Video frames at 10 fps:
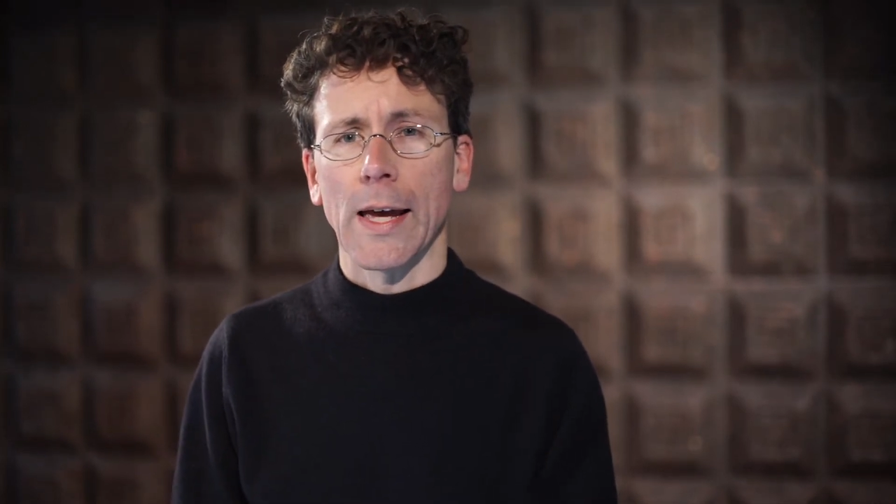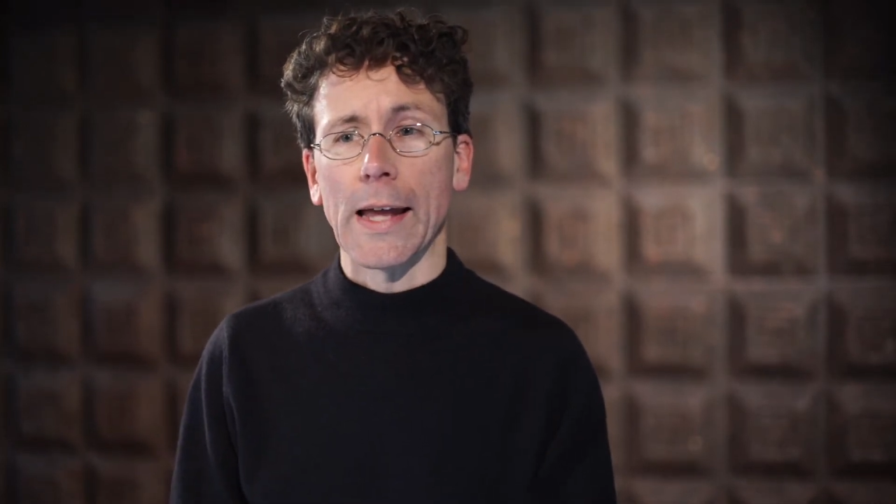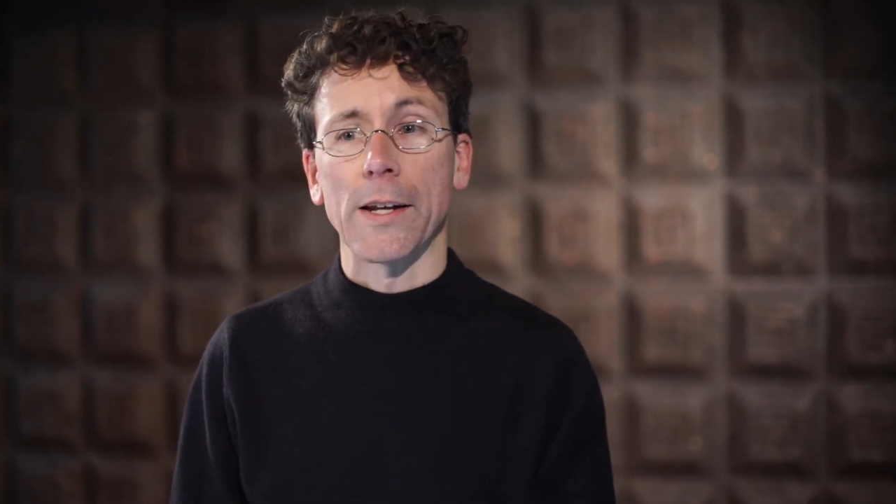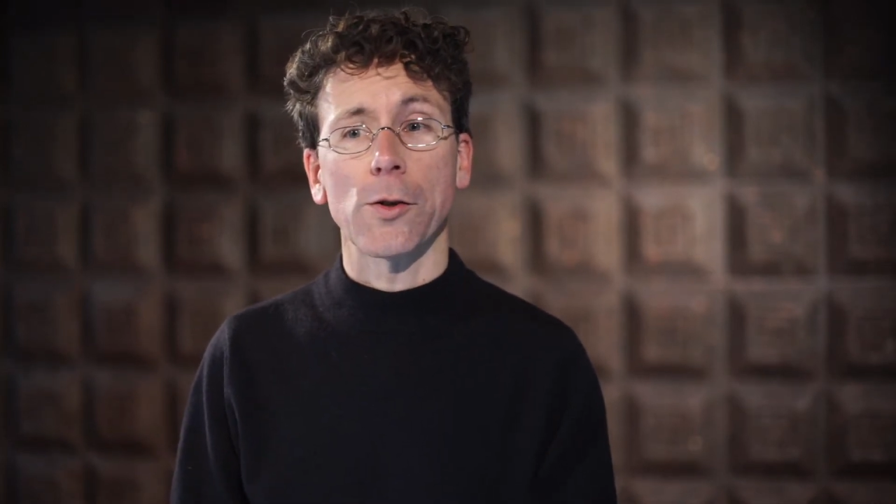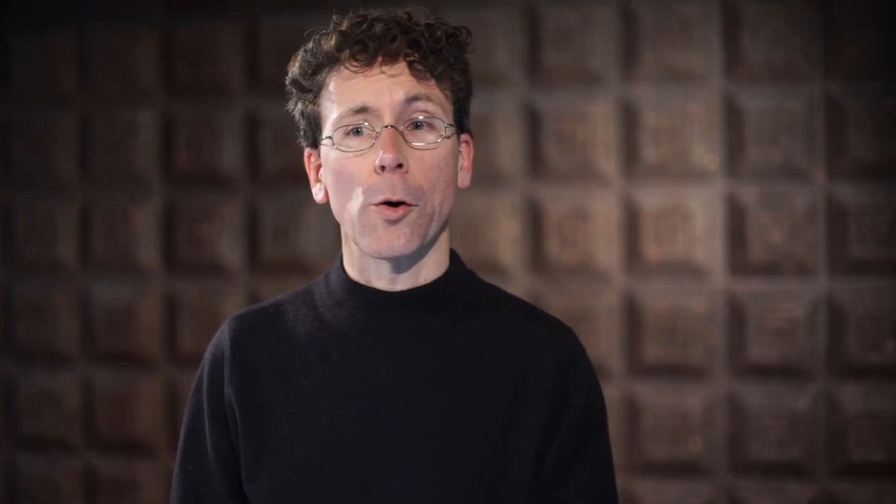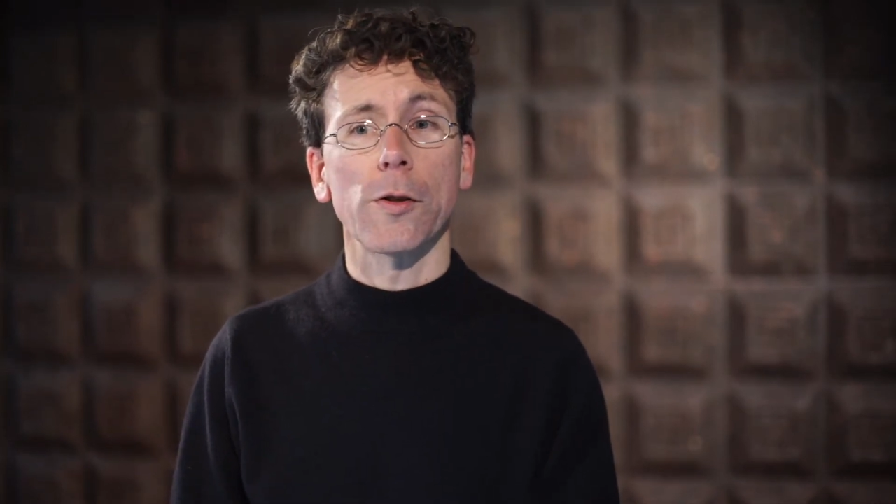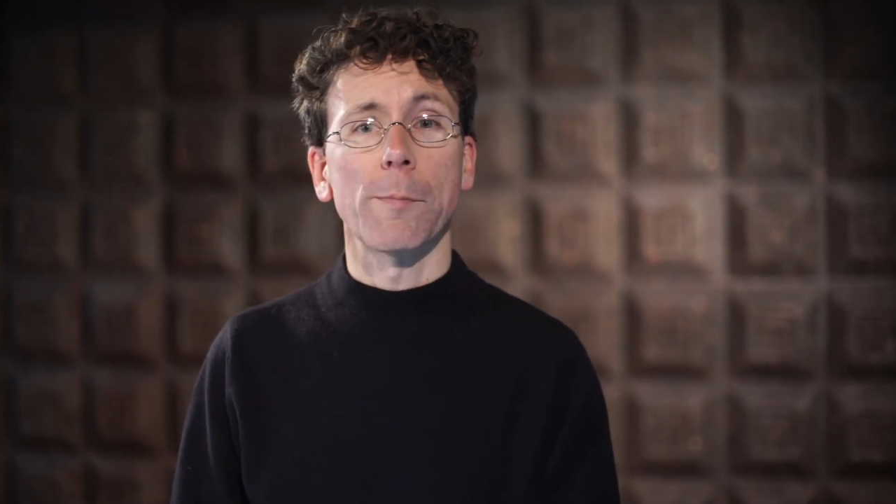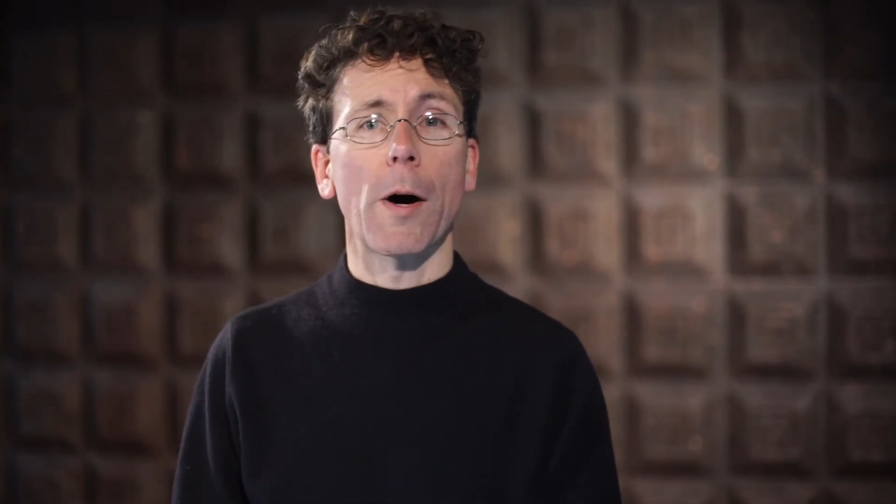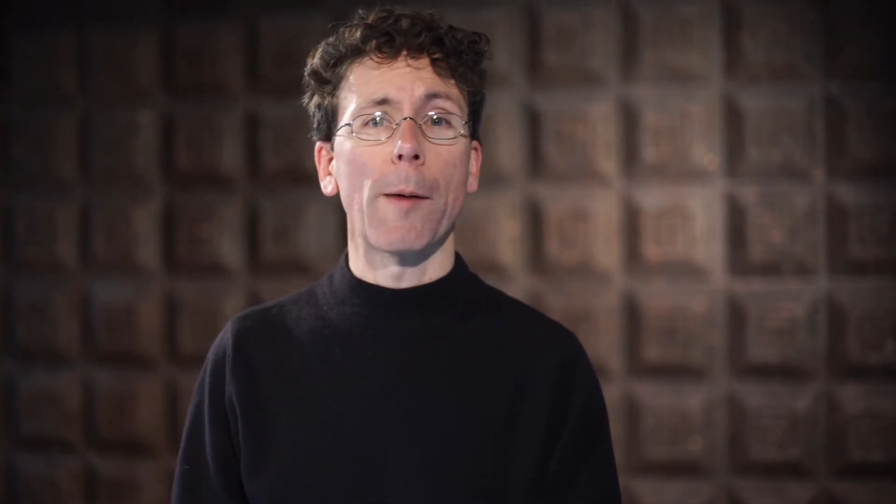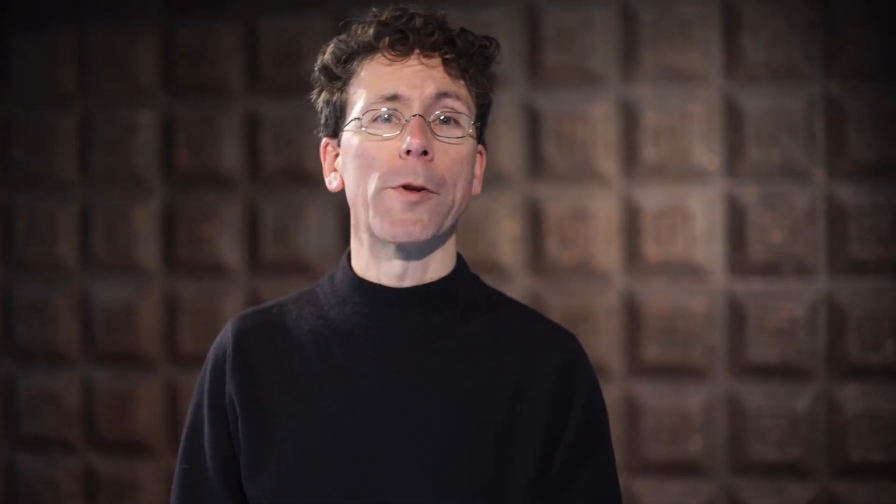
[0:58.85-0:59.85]
and it's called the
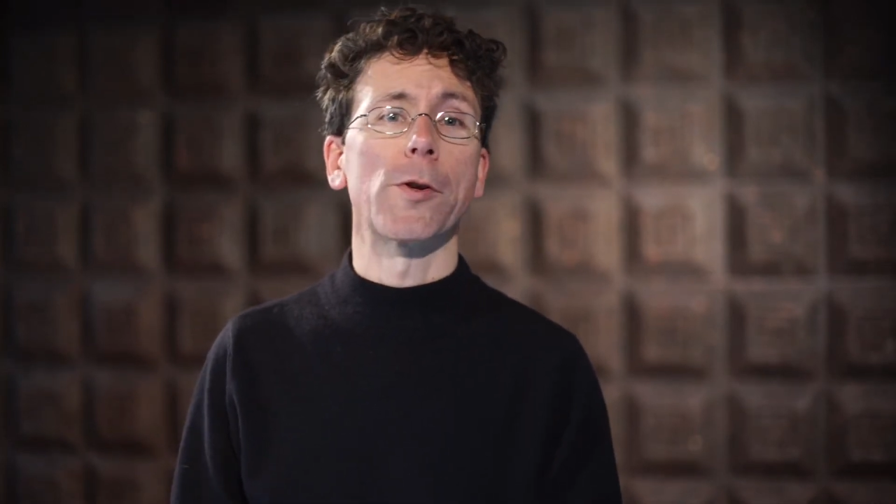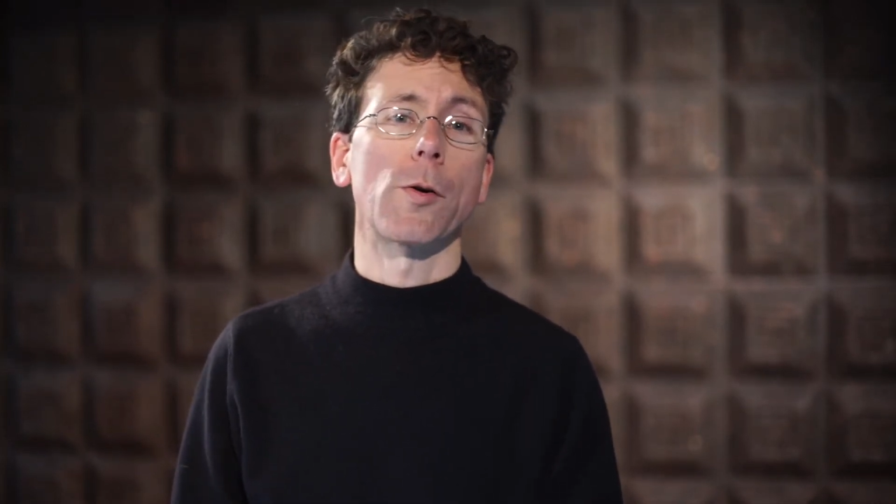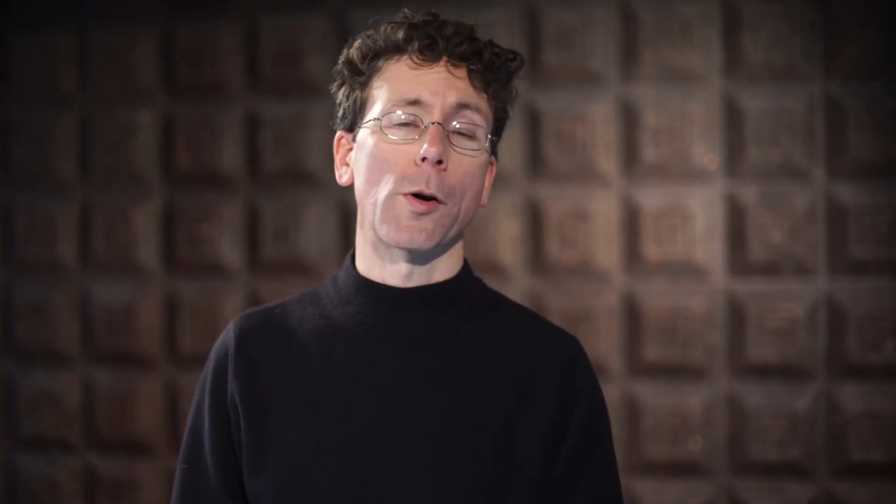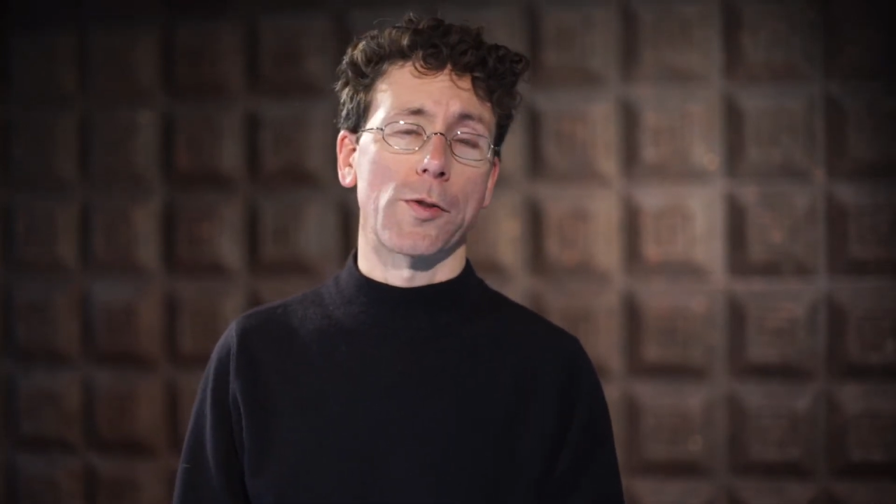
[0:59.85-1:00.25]
Pomodoro